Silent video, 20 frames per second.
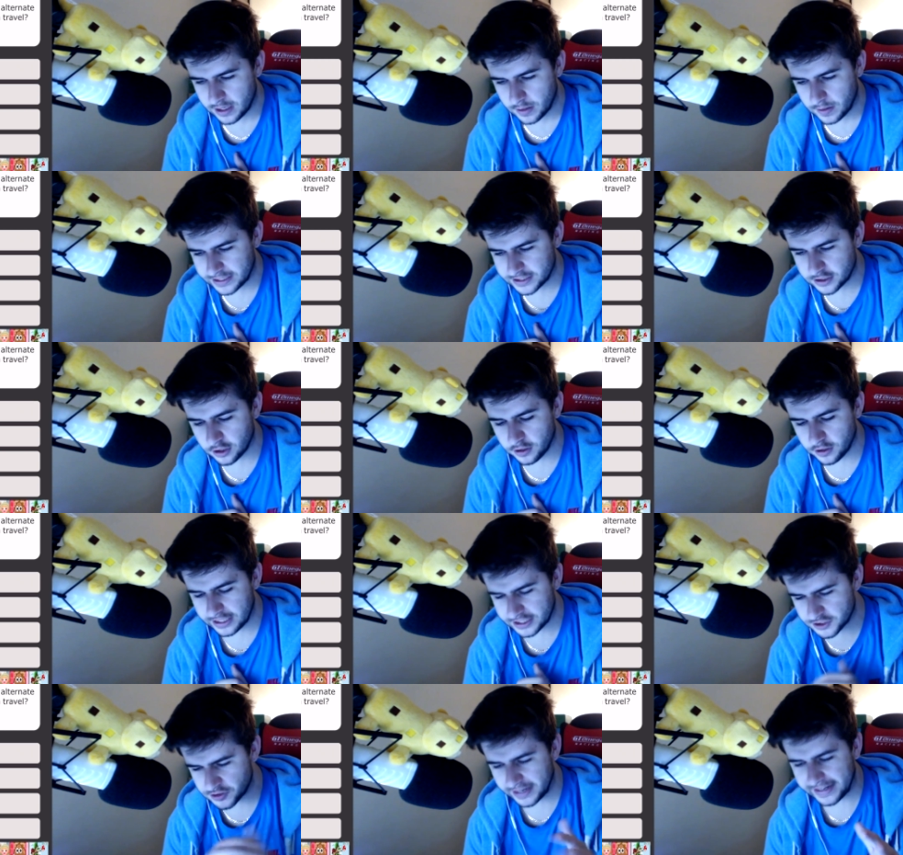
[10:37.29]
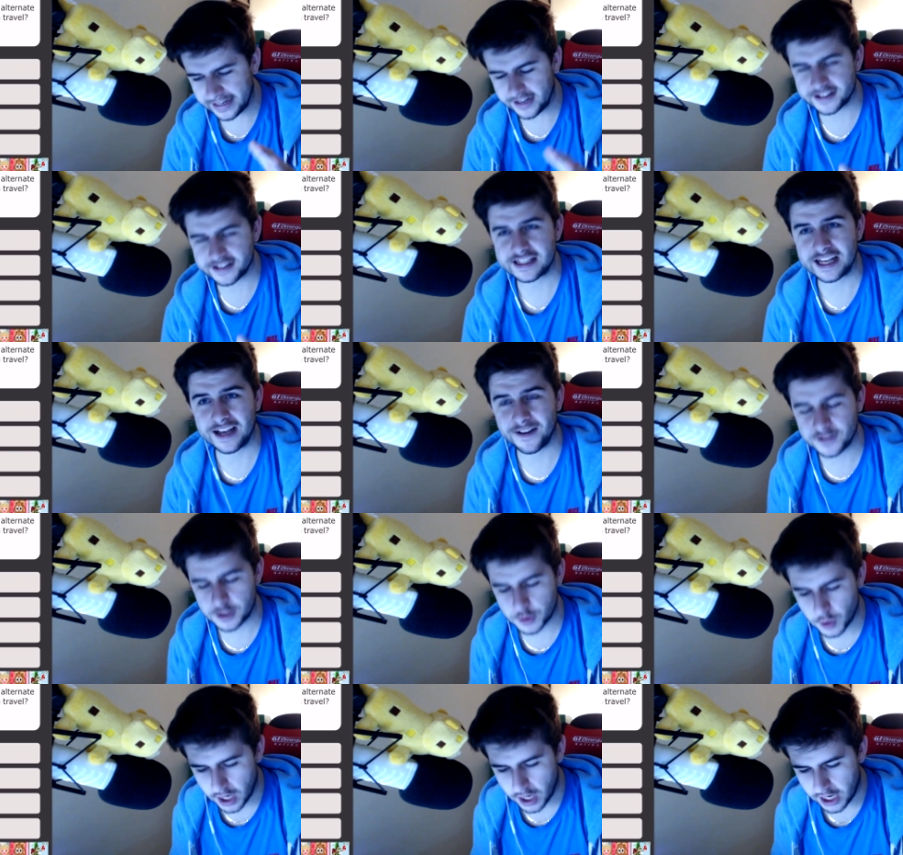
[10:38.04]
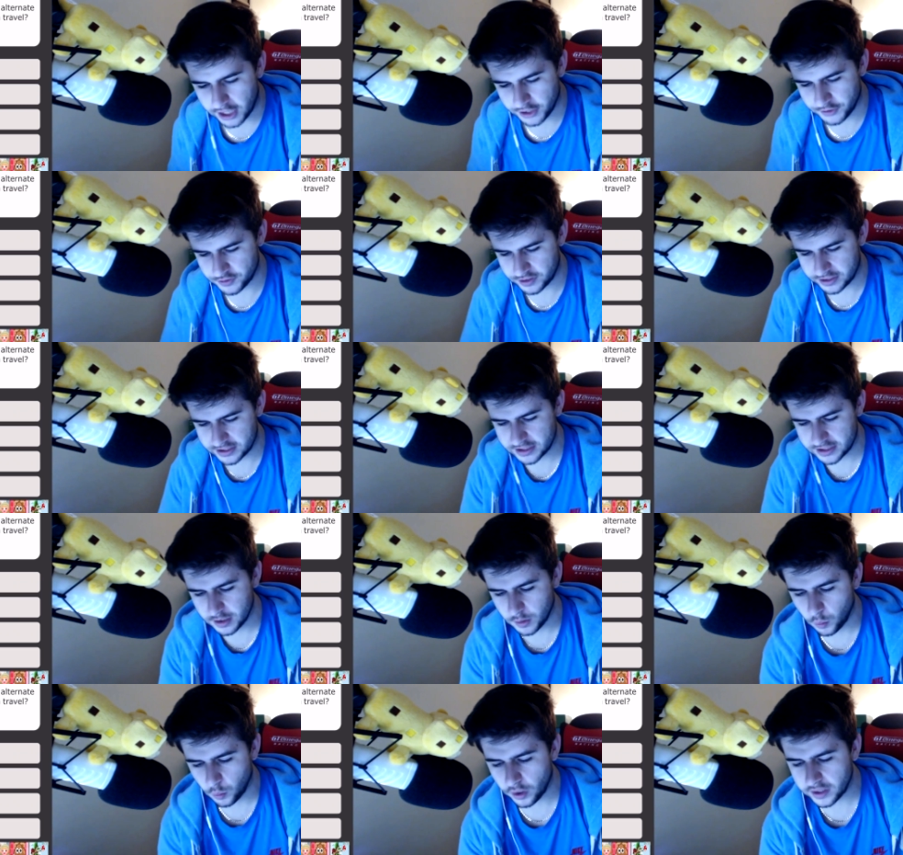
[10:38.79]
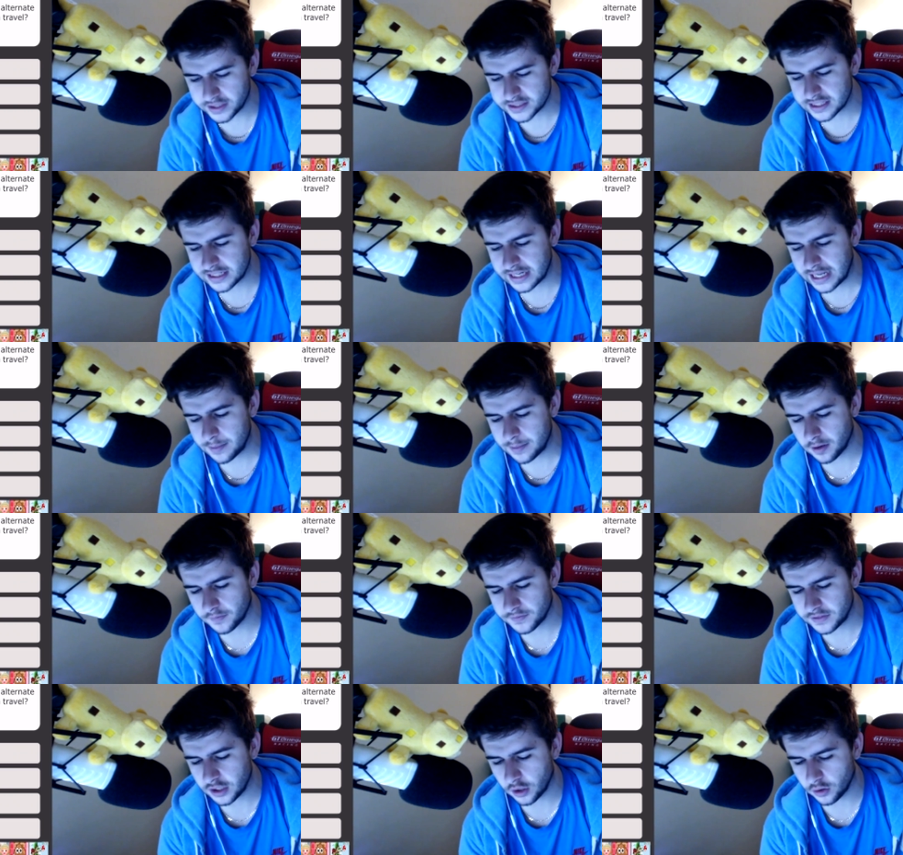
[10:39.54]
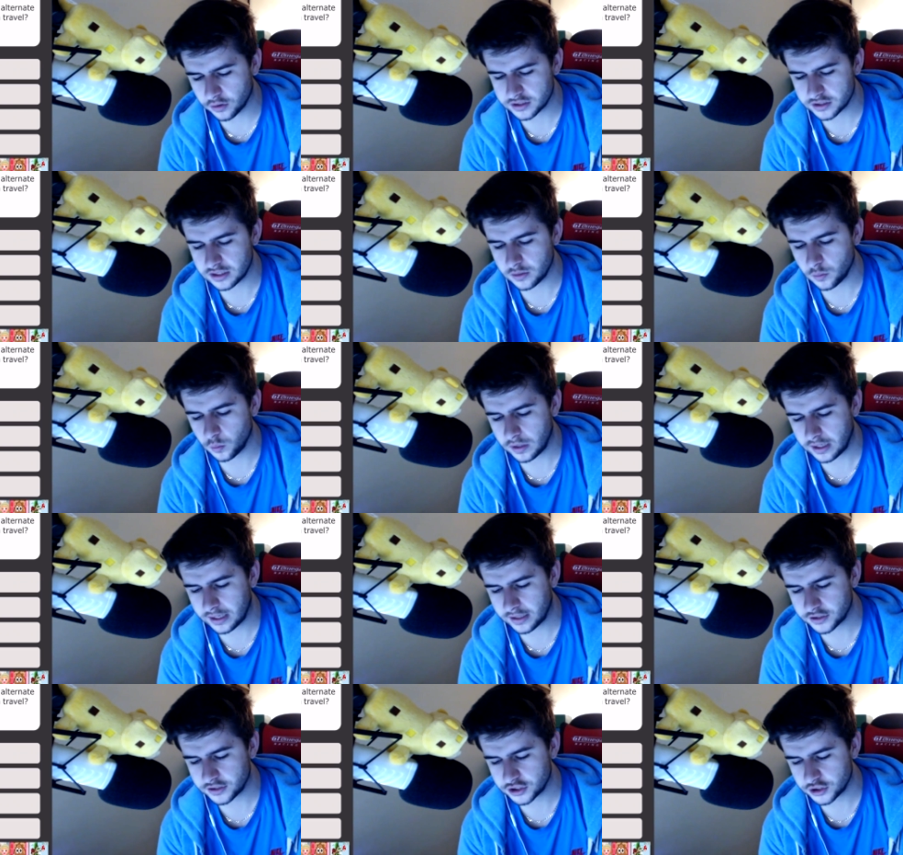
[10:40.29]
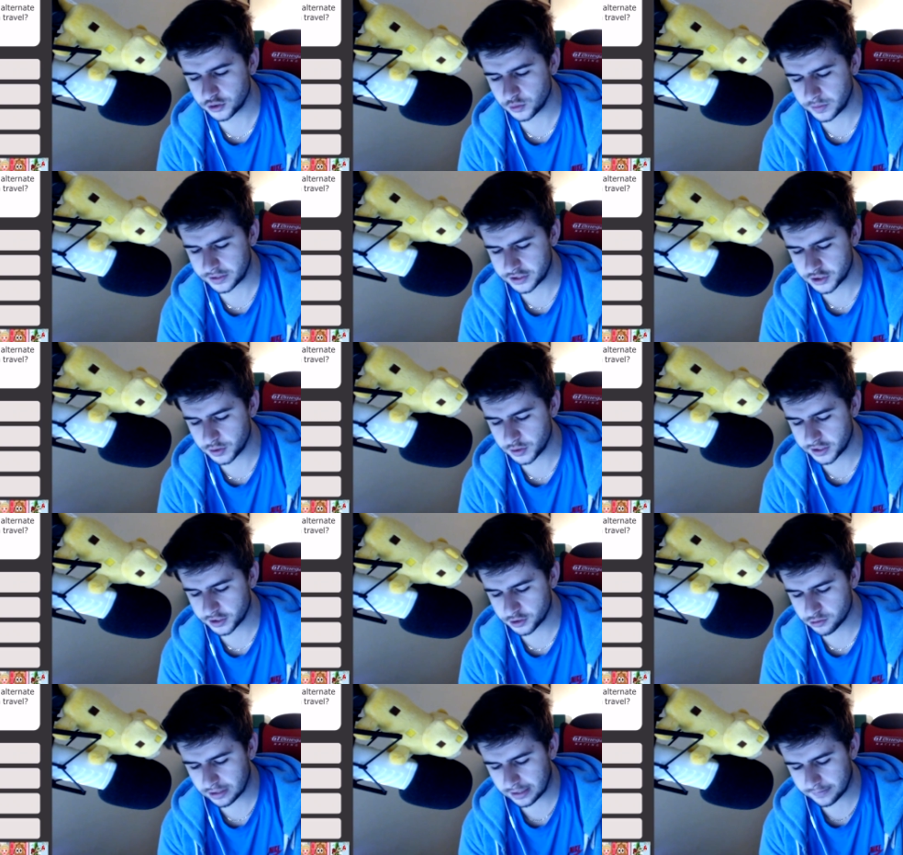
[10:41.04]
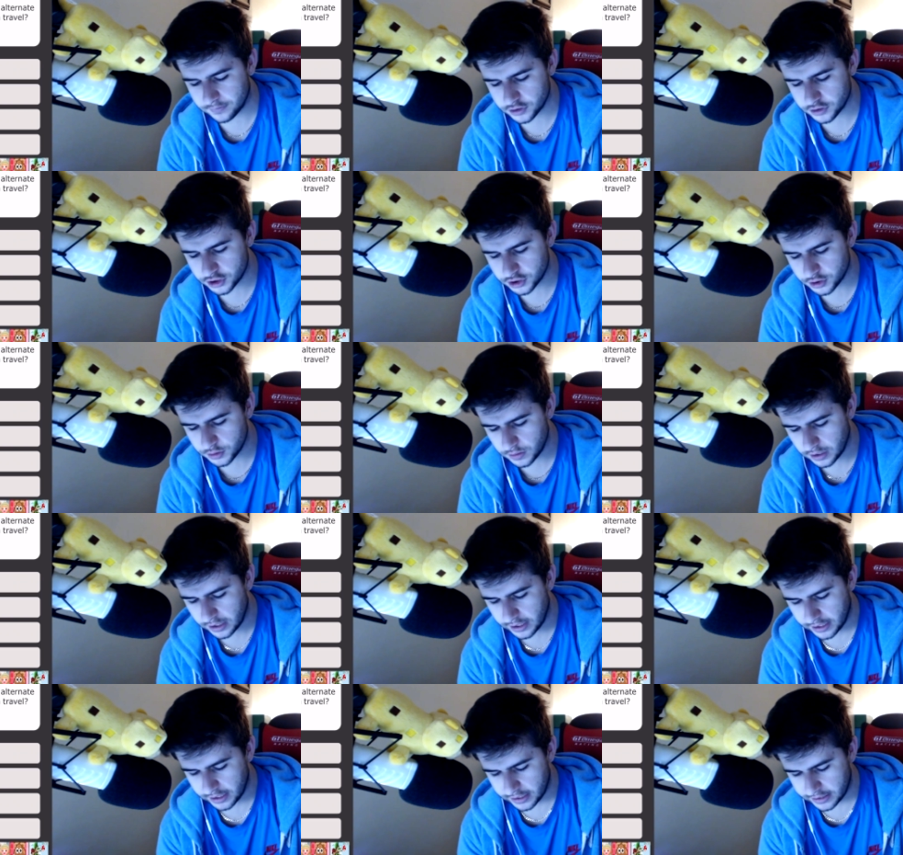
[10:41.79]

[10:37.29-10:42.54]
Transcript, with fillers: Let's go, let's try and get ourselves to 100. What is the name of the alternate world to which you can travel to?